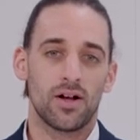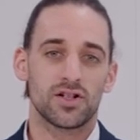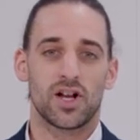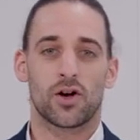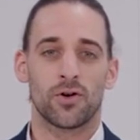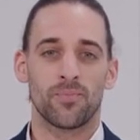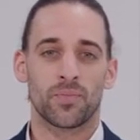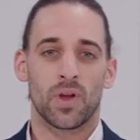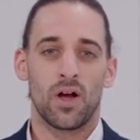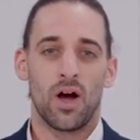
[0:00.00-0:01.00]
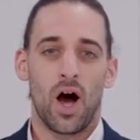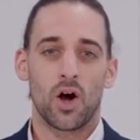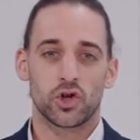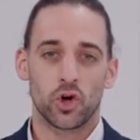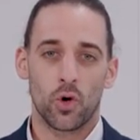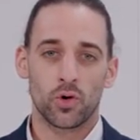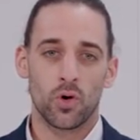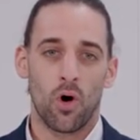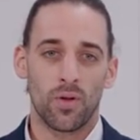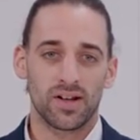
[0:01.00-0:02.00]
Second, I'll show
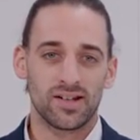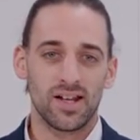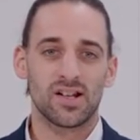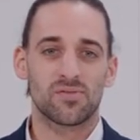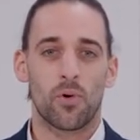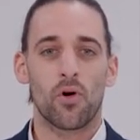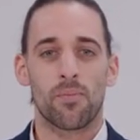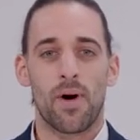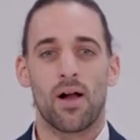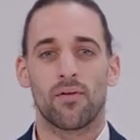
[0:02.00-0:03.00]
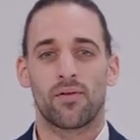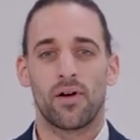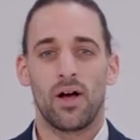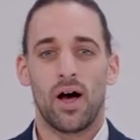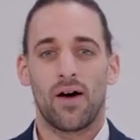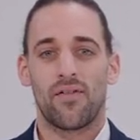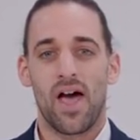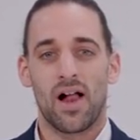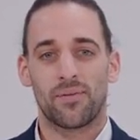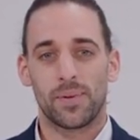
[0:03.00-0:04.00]
you how the six-port valve have
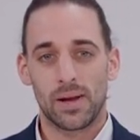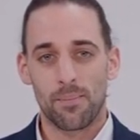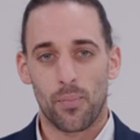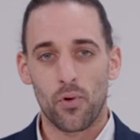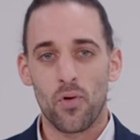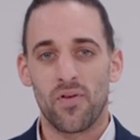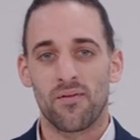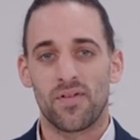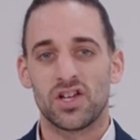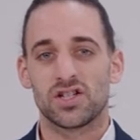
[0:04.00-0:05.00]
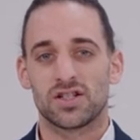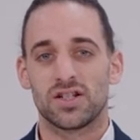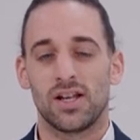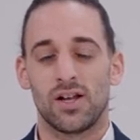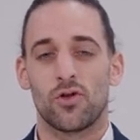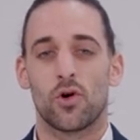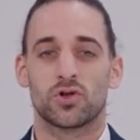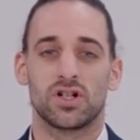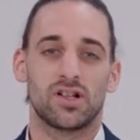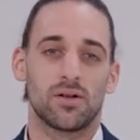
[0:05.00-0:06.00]
helped improve efficiency in
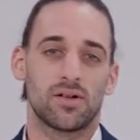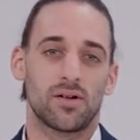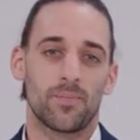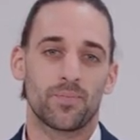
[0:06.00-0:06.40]
those systems.